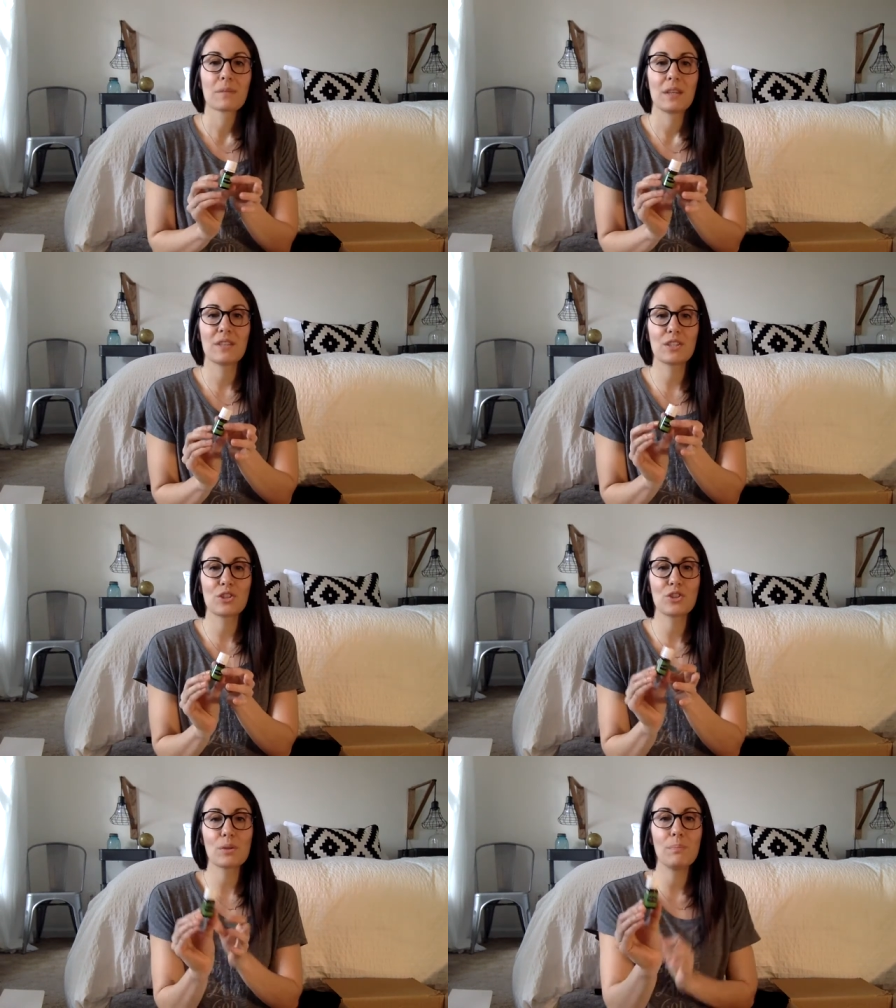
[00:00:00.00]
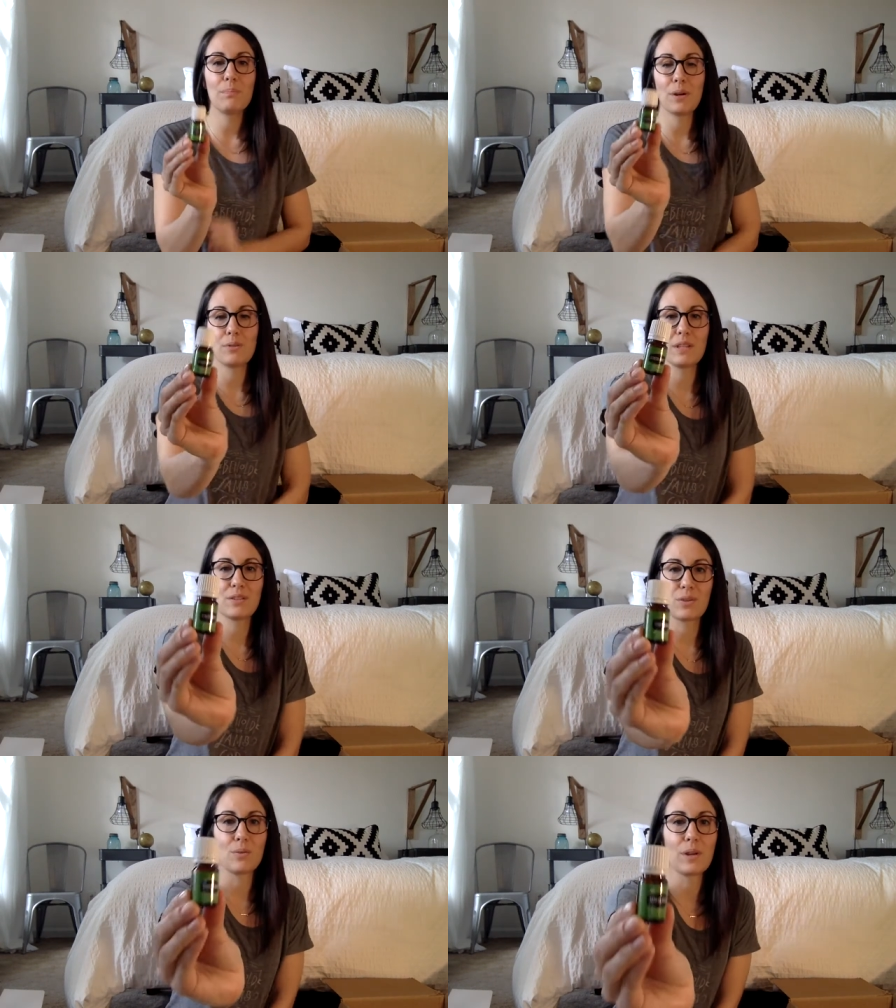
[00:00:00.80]
this is your
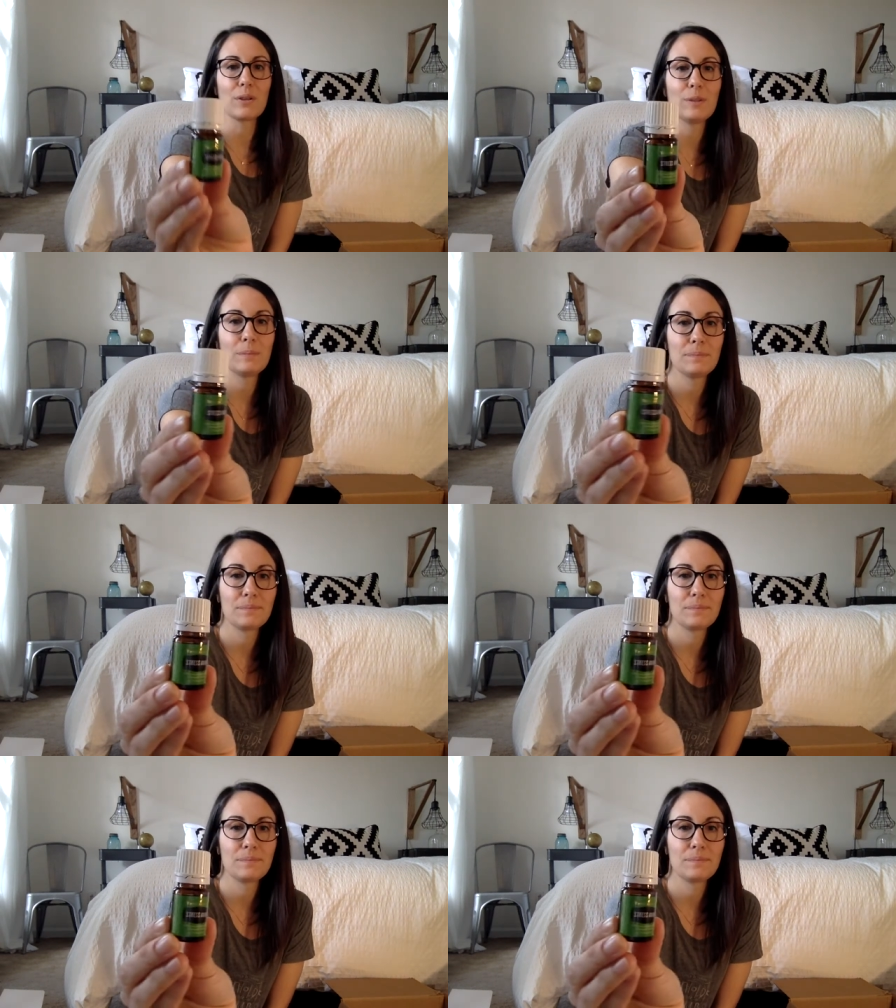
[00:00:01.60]
bonus oil.